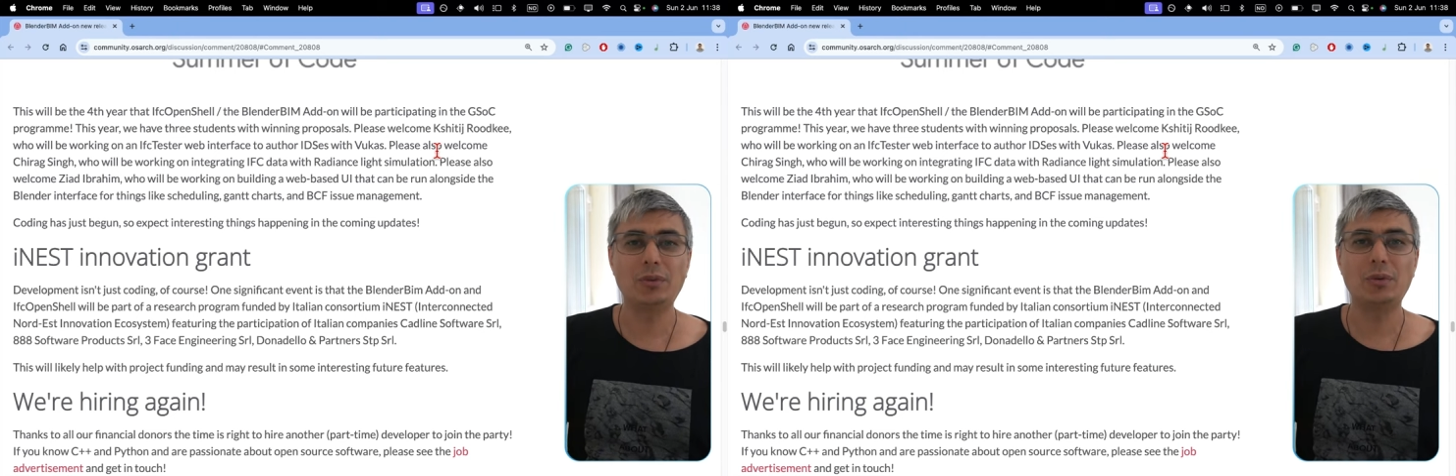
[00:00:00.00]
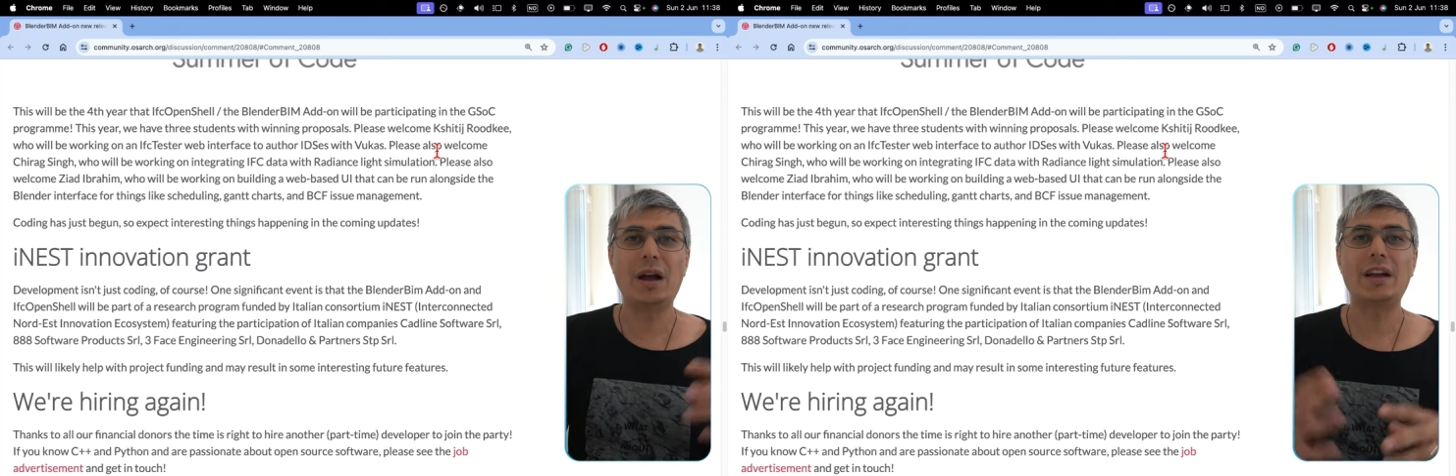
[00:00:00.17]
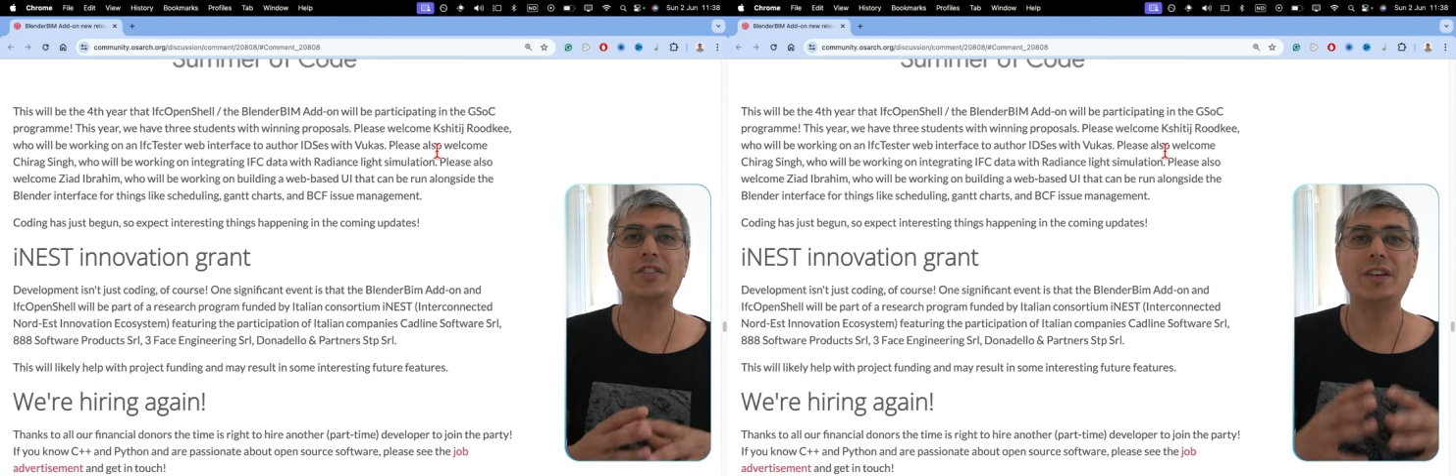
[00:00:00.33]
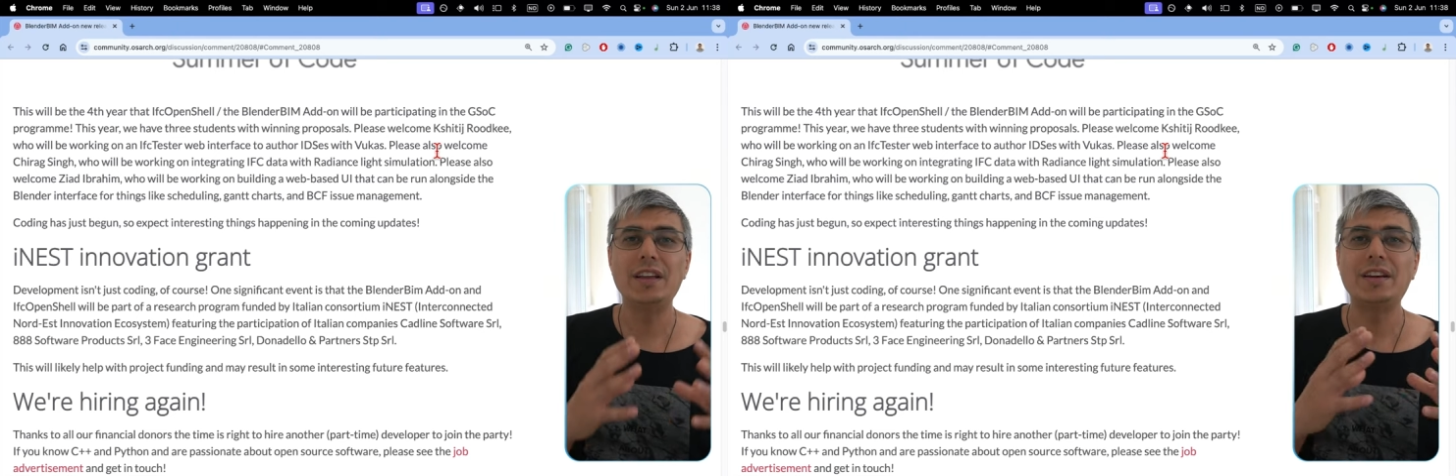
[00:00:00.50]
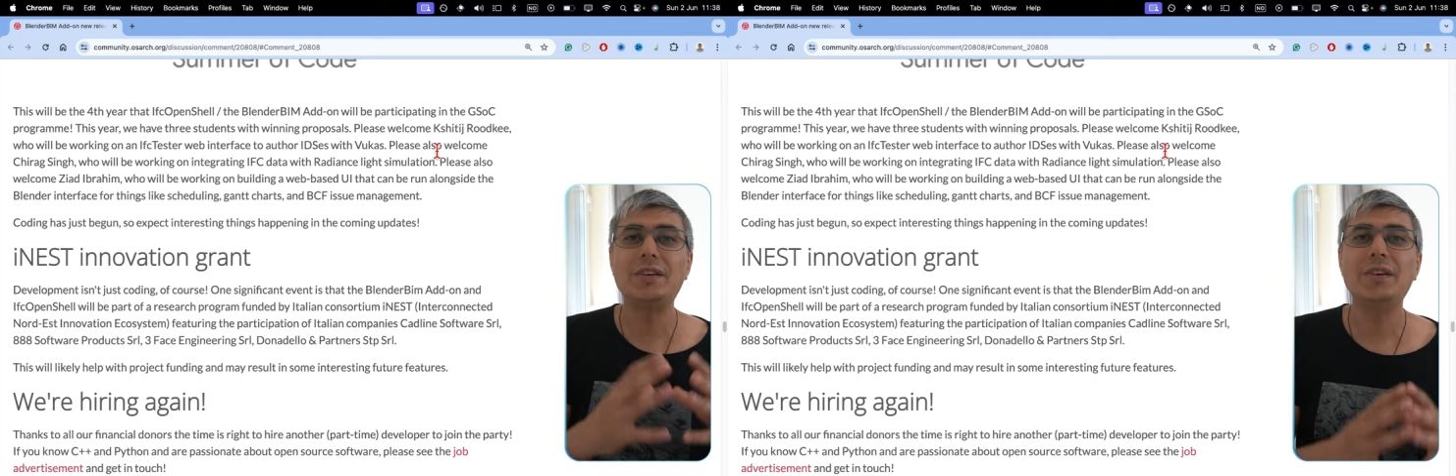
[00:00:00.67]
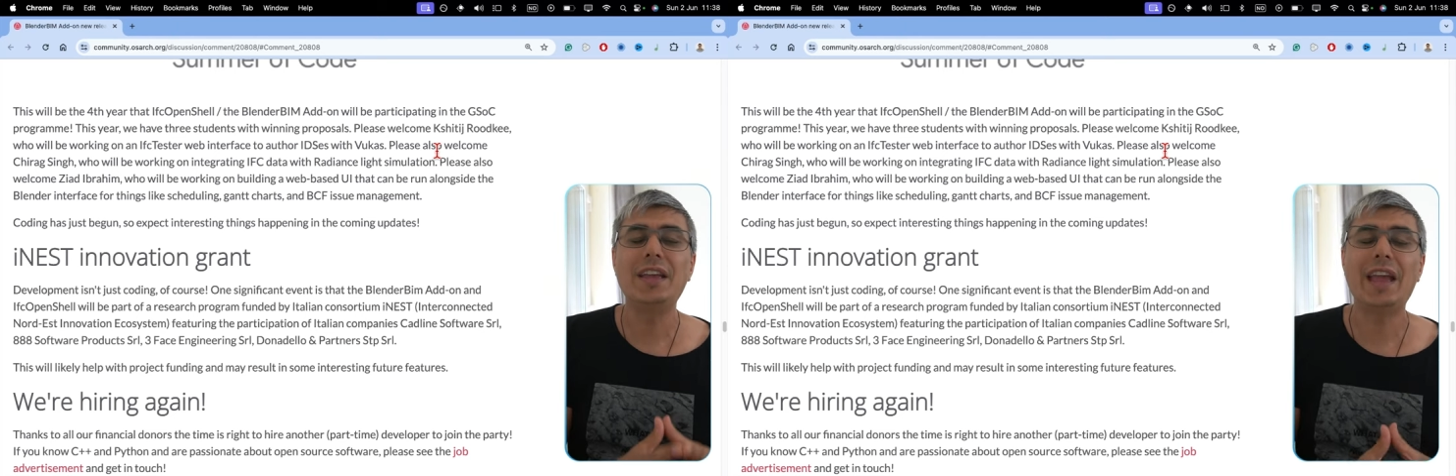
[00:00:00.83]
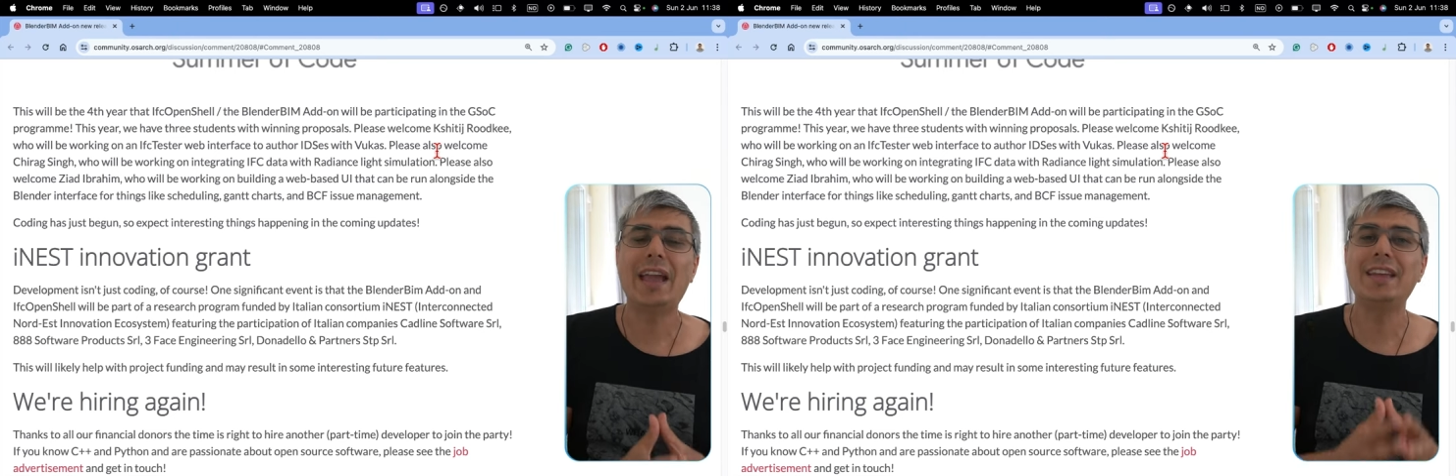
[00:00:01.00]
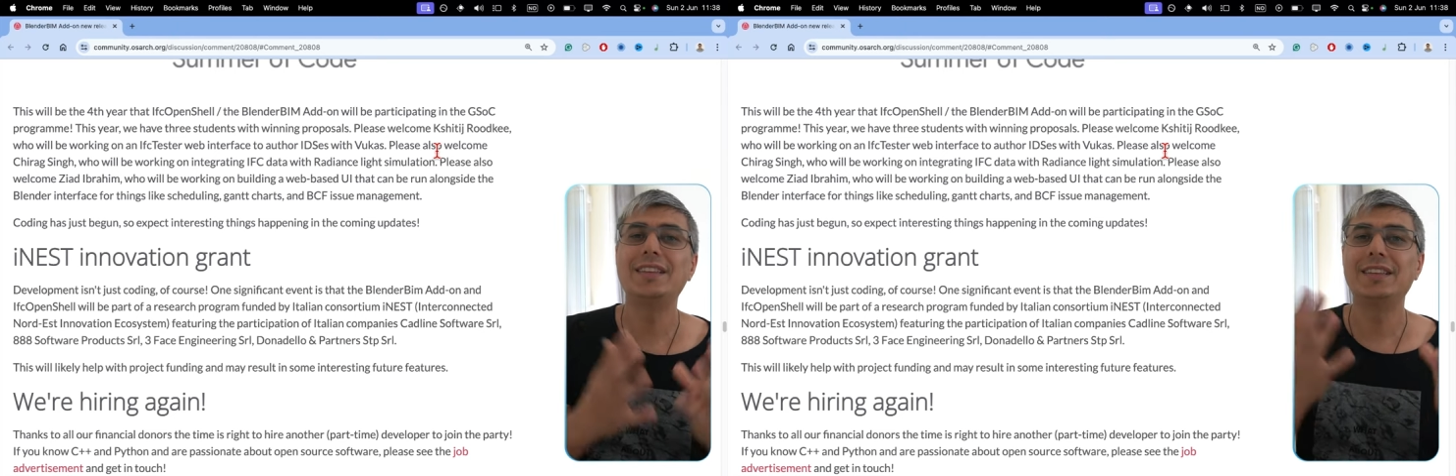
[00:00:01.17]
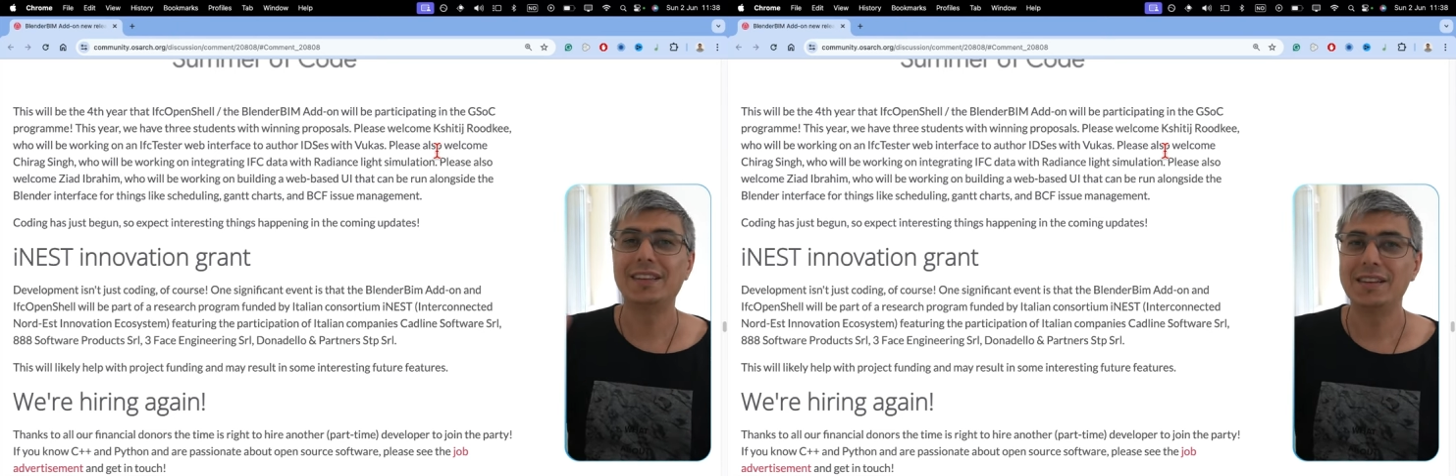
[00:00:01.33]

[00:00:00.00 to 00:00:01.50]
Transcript: to actually create